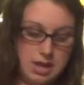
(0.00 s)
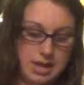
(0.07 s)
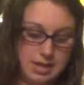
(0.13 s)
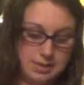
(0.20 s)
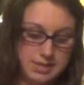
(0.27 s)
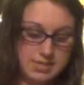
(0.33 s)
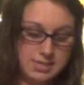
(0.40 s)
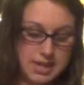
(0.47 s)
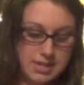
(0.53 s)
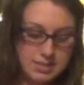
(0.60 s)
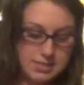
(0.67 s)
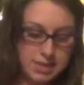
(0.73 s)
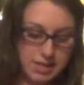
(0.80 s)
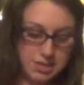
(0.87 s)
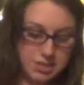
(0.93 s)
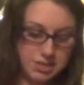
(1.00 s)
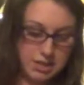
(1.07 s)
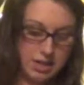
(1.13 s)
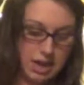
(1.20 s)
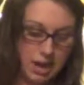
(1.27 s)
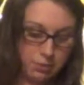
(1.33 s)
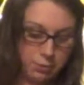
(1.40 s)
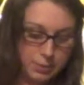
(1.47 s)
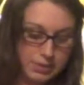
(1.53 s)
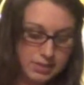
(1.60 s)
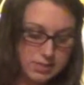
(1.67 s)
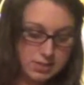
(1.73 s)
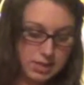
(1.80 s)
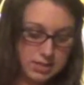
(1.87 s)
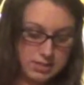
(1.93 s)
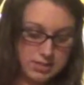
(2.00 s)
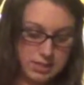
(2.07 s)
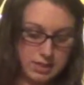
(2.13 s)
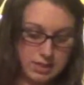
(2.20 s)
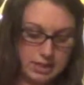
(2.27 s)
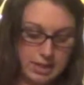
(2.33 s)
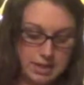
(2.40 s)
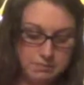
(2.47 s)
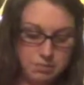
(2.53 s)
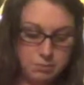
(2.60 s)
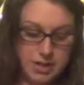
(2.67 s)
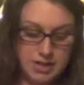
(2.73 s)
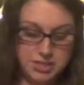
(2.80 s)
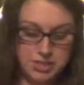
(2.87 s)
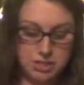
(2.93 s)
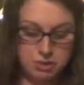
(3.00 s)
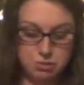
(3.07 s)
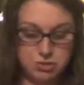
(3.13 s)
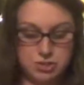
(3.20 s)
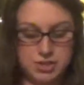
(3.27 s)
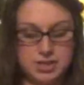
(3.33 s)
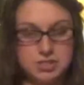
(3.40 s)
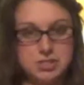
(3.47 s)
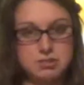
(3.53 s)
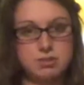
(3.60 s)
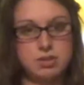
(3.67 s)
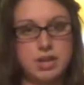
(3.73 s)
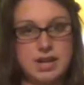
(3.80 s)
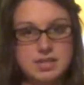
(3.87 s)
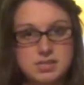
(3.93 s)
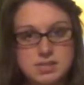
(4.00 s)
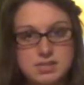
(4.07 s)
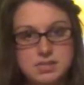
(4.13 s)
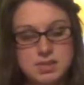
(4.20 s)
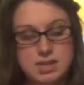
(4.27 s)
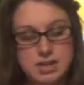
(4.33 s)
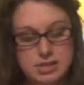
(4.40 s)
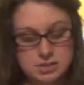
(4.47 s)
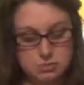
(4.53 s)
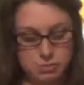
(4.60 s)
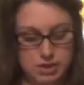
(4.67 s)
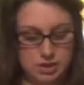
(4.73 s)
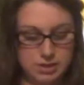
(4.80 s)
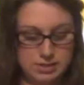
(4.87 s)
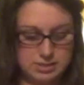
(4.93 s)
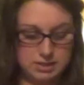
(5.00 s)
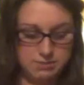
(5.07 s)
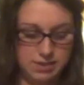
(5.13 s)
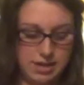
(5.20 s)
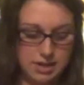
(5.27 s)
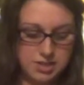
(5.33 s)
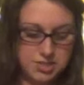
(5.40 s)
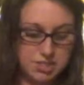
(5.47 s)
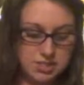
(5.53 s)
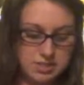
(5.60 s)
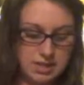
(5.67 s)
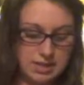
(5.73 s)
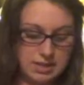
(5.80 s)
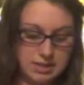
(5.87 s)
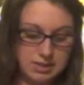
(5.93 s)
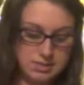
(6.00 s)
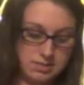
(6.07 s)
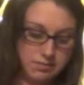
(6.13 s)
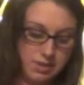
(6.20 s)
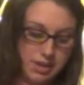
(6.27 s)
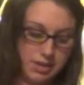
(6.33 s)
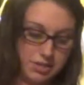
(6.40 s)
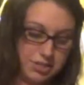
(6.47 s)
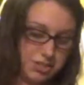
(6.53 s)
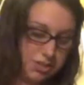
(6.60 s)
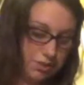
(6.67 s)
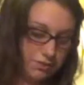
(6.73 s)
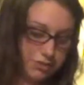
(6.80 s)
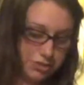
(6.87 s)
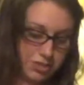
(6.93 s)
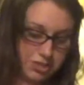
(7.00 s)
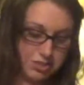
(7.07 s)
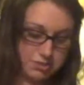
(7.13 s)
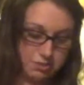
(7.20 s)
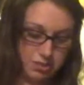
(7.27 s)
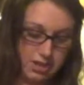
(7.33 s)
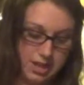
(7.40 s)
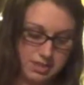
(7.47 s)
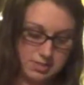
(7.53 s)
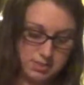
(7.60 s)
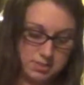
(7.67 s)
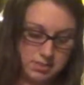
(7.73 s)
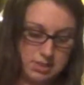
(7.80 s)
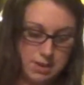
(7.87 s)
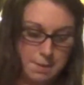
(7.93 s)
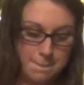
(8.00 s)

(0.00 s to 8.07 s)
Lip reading: In this next section, I will be discussing the information on traditional classes as well as advantages and disadvantages of traditional classes.